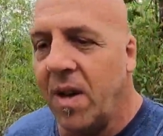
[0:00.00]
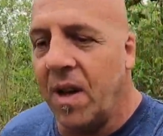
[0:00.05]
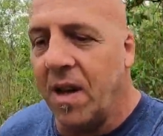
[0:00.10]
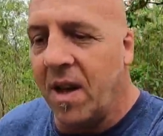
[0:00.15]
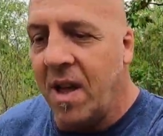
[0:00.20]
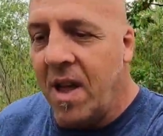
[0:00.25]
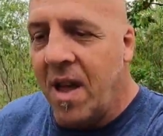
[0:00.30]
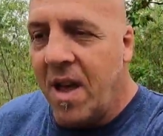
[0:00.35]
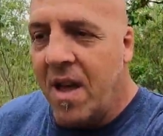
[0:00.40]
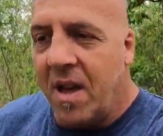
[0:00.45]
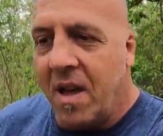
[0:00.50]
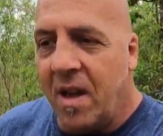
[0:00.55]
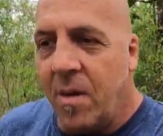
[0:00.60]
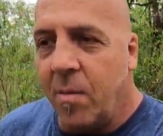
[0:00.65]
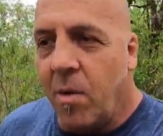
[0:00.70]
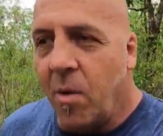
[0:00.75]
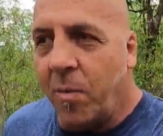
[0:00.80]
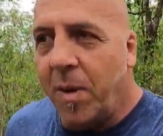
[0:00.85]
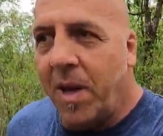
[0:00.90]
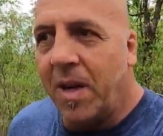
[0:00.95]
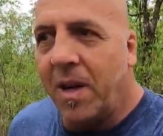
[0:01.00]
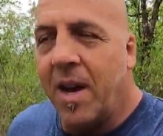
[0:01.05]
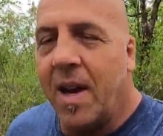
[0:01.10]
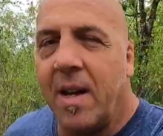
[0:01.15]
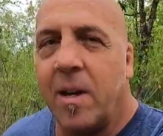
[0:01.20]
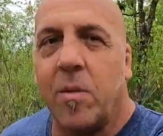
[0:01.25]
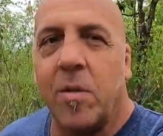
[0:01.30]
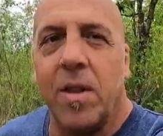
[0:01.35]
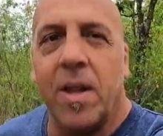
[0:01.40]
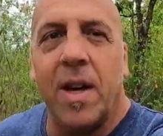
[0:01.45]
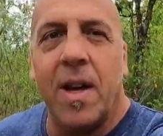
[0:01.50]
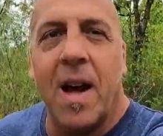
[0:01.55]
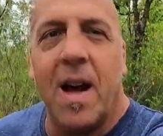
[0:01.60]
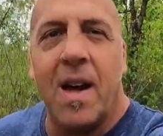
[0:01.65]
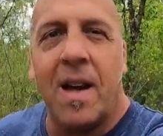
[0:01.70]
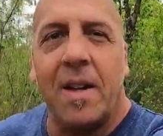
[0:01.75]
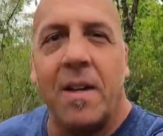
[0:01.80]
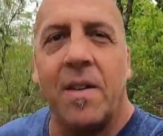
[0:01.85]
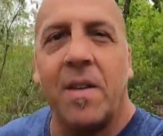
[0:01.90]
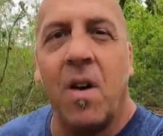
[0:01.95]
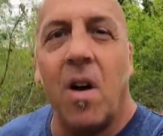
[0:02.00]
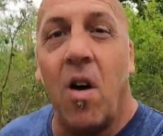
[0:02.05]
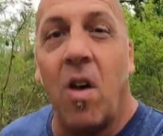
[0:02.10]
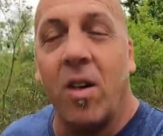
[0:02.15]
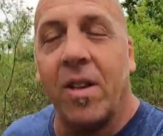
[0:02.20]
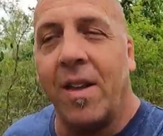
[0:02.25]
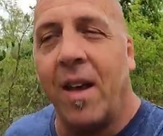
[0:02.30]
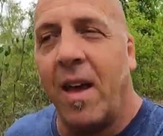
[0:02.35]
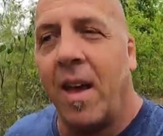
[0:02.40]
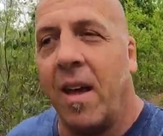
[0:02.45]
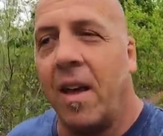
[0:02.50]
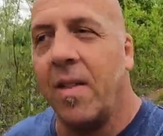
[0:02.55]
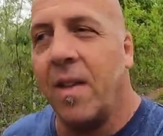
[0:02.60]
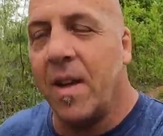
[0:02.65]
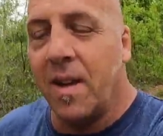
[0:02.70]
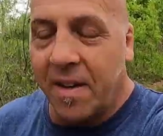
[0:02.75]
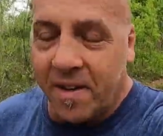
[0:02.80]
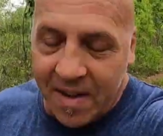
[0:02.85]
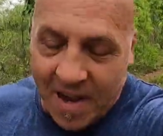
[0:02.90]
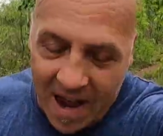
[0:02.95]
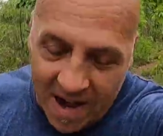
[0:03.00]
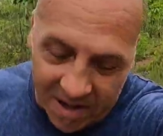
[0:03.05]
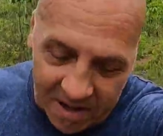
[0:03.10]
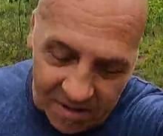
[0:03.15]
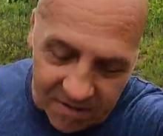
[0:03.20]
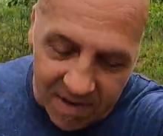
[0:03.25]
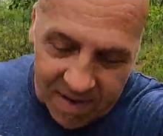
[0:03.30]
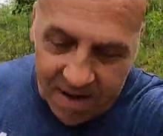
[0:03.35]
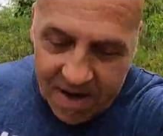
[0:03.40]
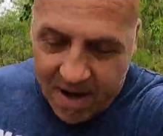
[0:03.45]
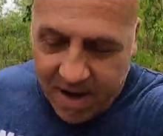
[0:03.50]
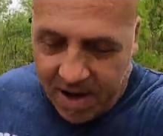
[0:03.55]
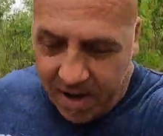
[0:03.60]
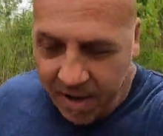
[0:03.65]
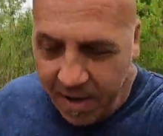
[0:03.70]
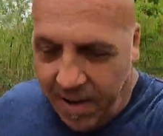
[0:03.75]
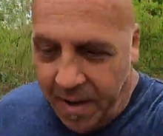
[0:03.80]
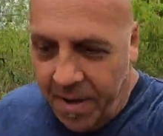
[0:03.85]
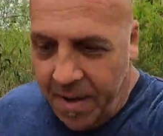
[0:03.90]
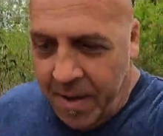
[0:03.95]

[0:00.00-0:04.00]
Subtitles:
it won't be an animal that hides all day and then is active at night.